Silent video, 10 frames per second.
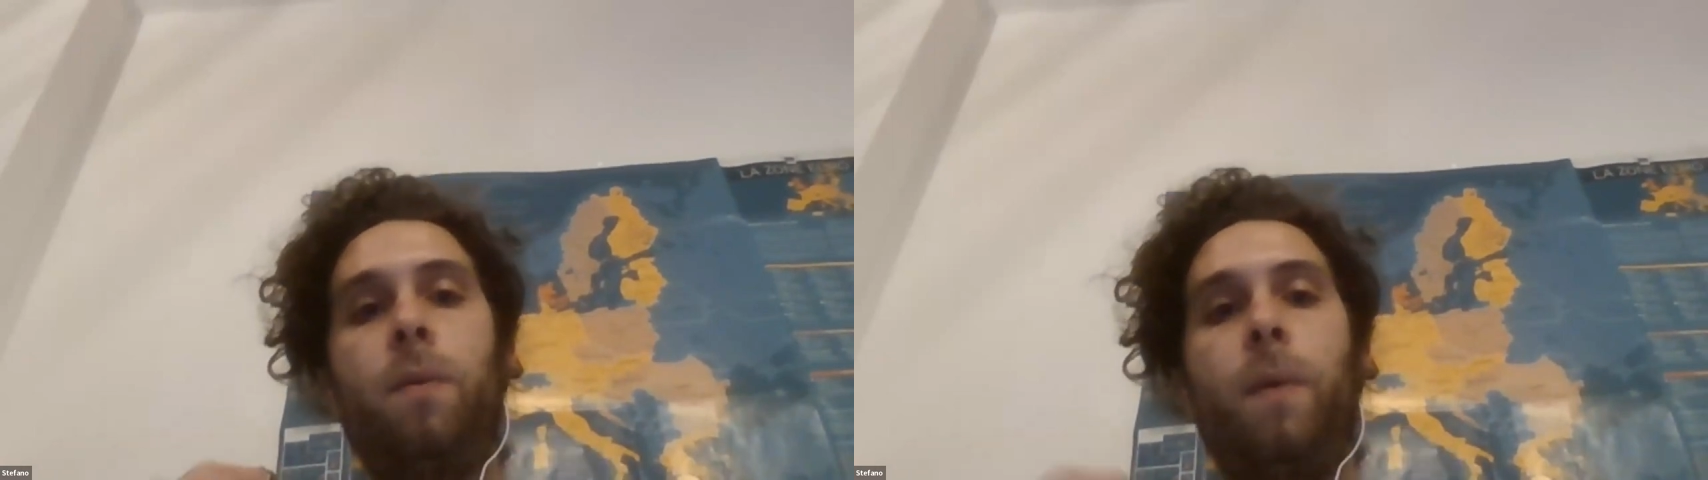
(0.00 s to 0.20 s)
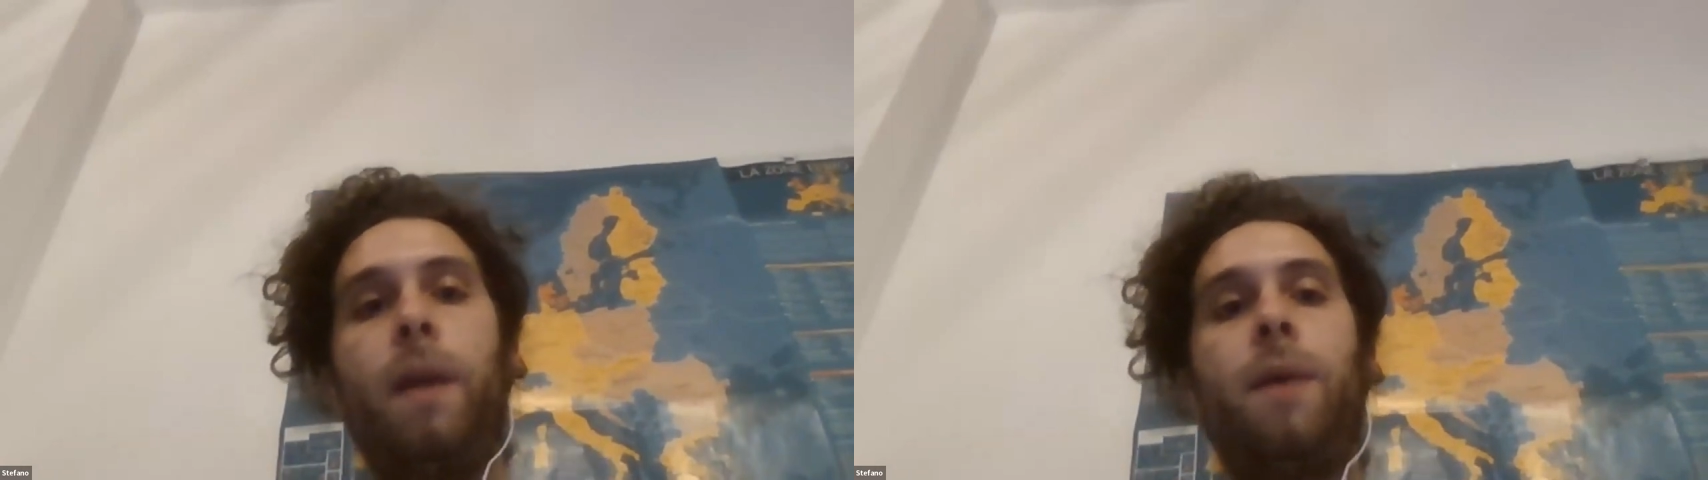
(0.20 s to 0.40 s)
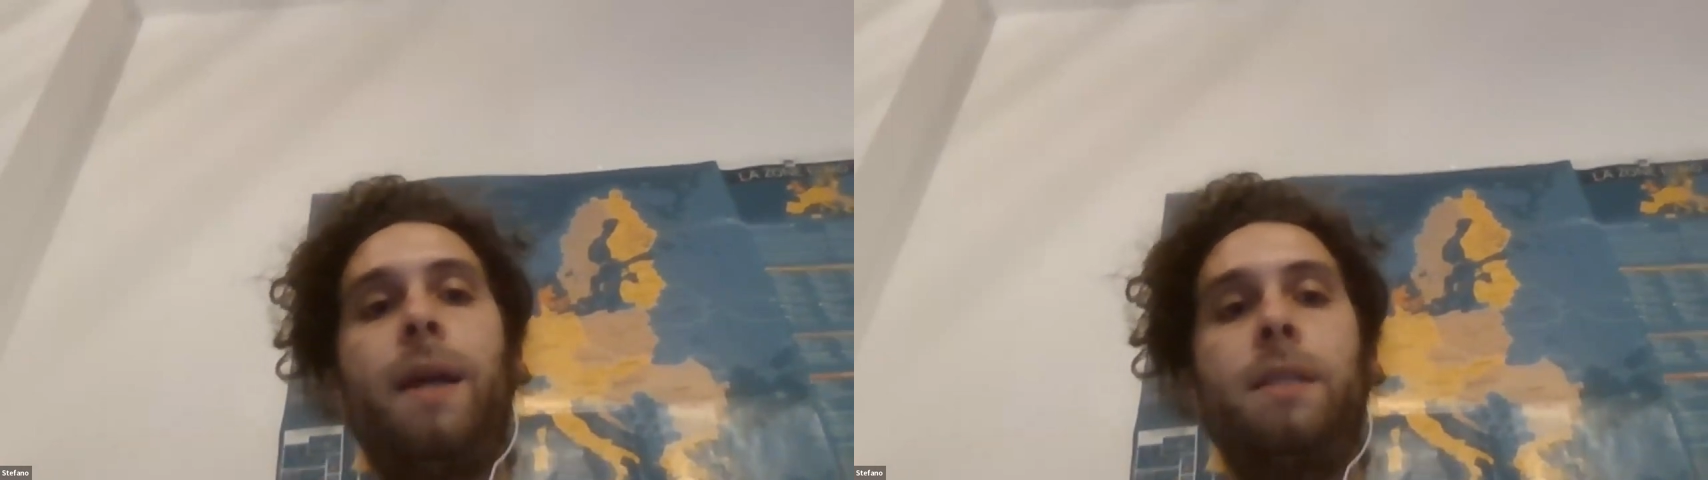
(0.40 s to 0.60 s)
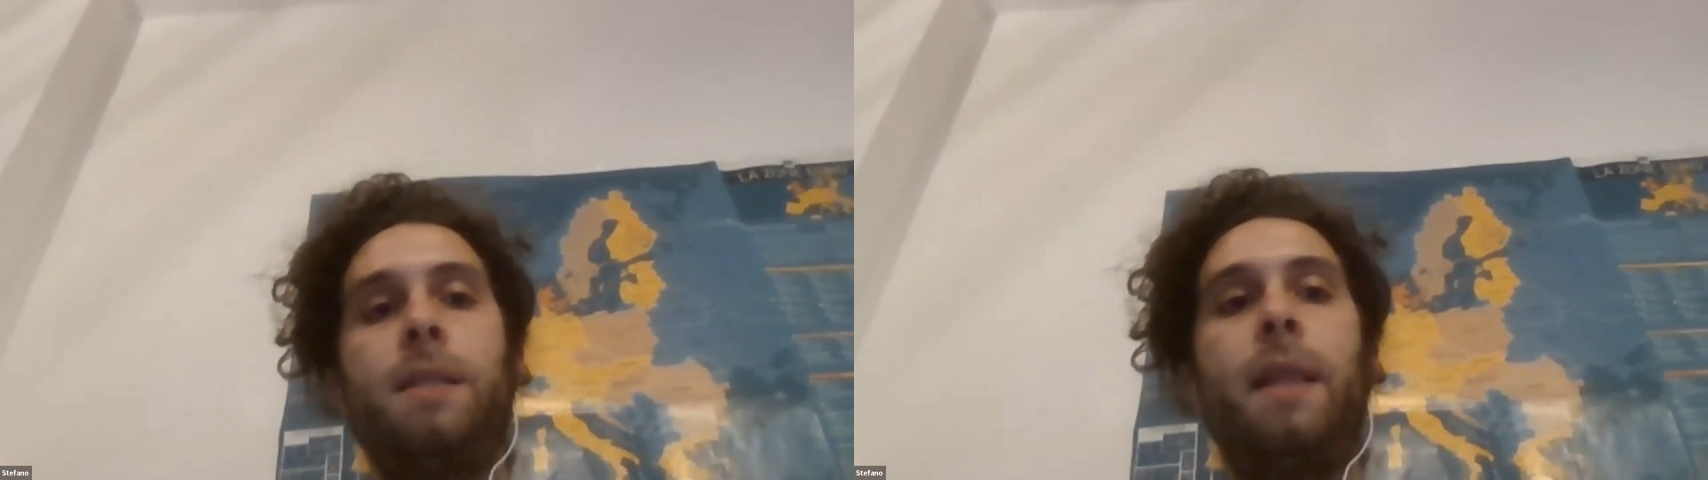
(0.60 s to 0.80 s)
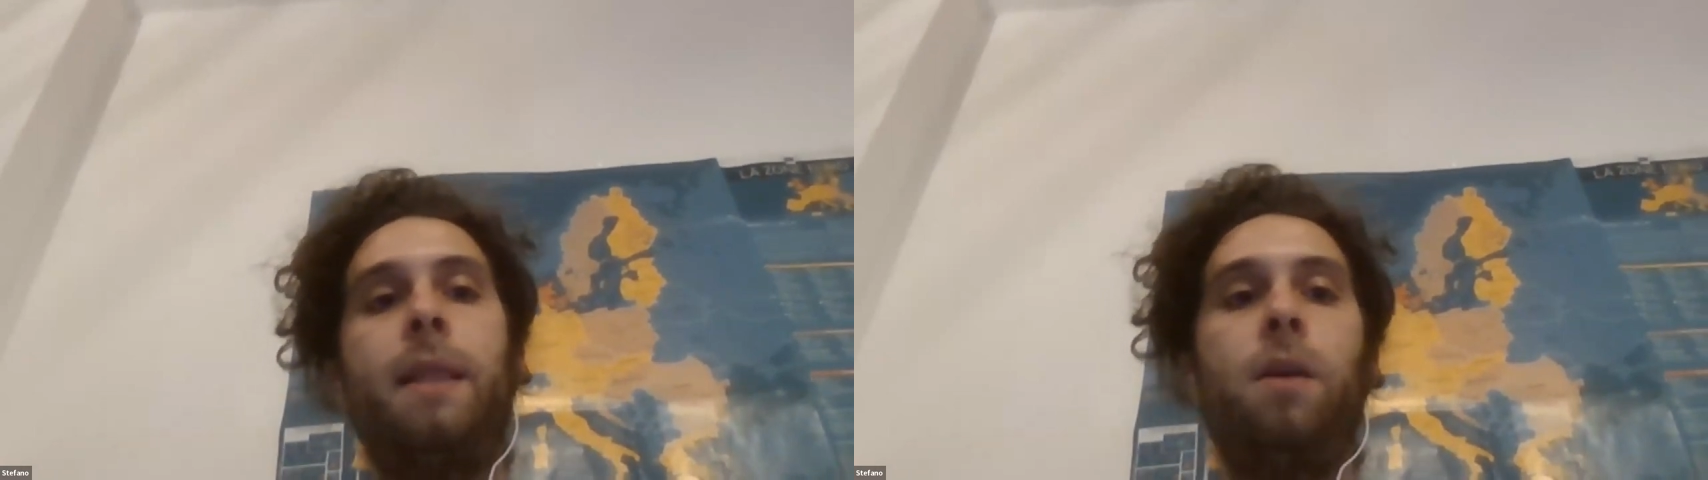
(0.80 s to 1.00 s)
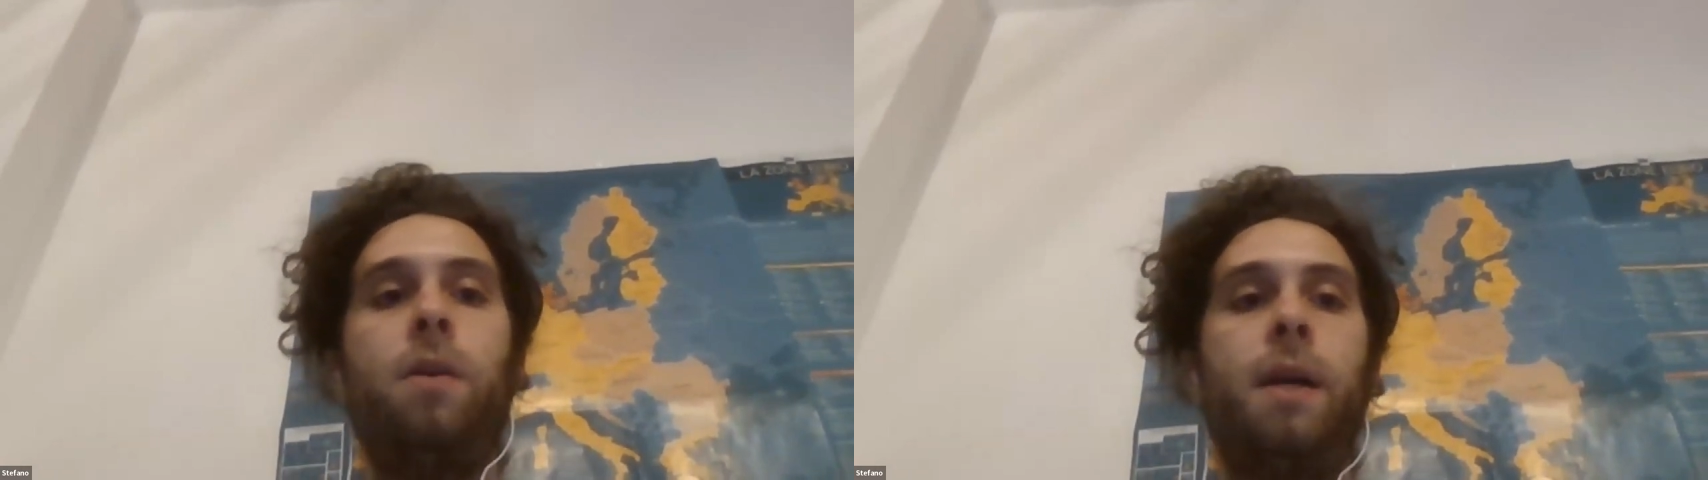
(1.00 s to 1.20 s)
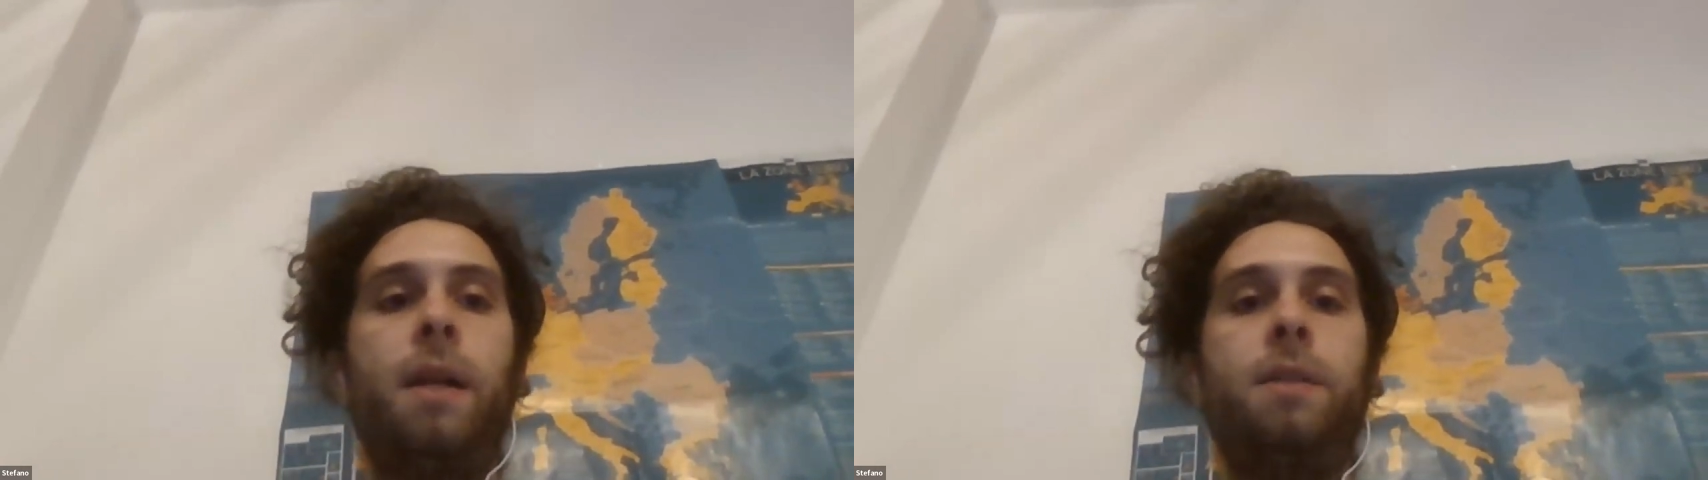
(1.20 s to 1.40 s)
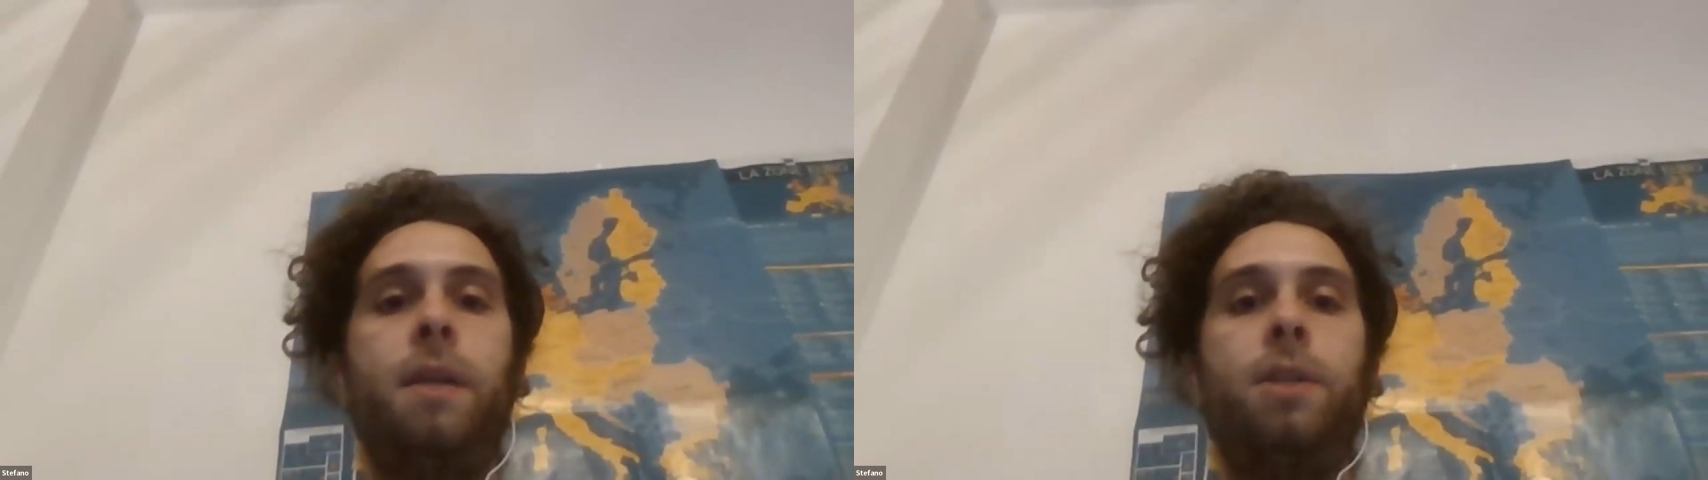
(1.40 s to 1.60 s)
when you are a sending
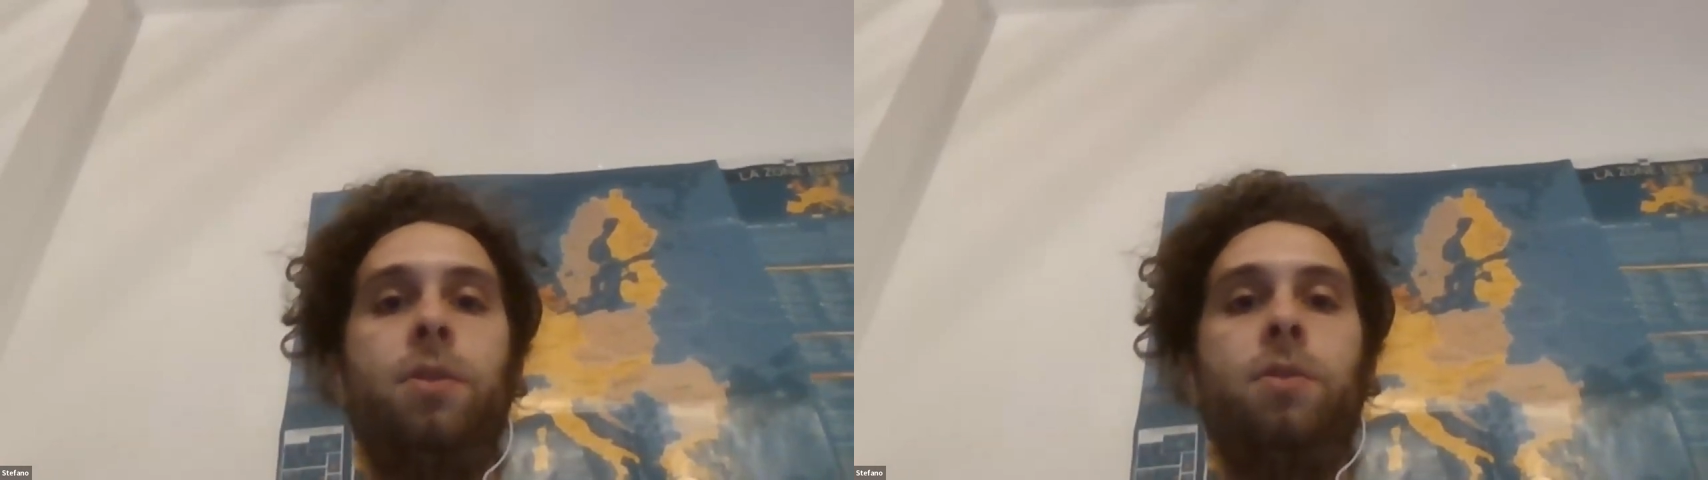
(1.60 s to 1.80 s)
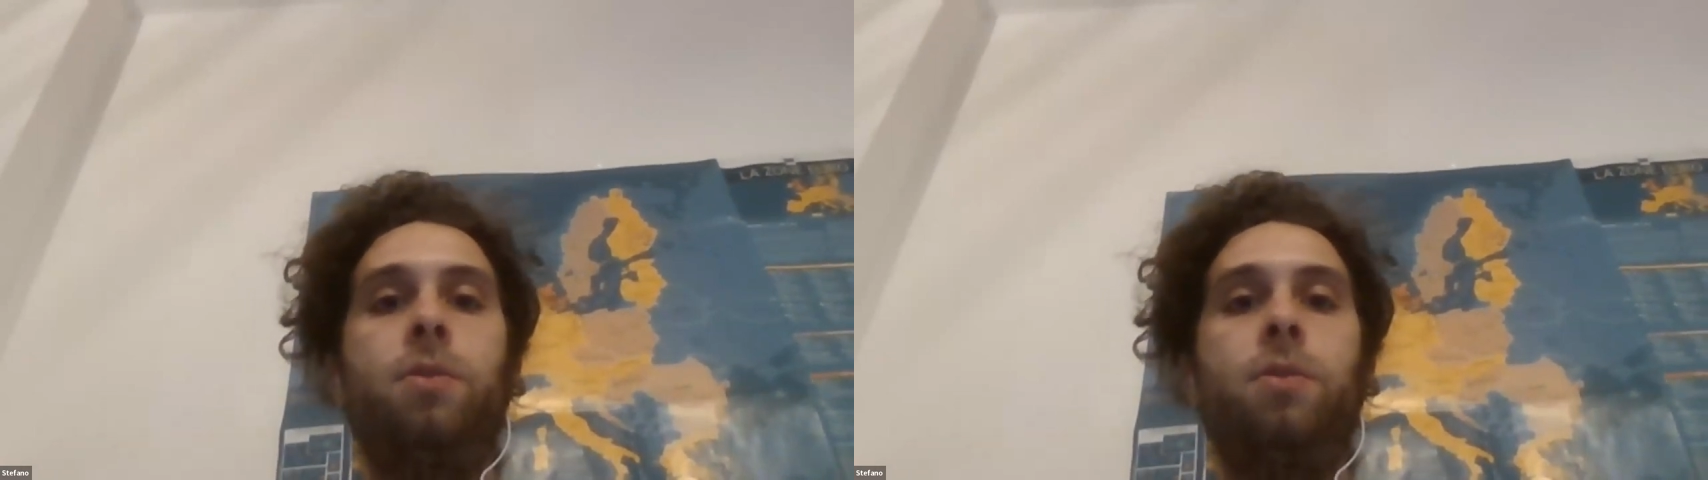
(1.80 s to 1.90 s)
organization,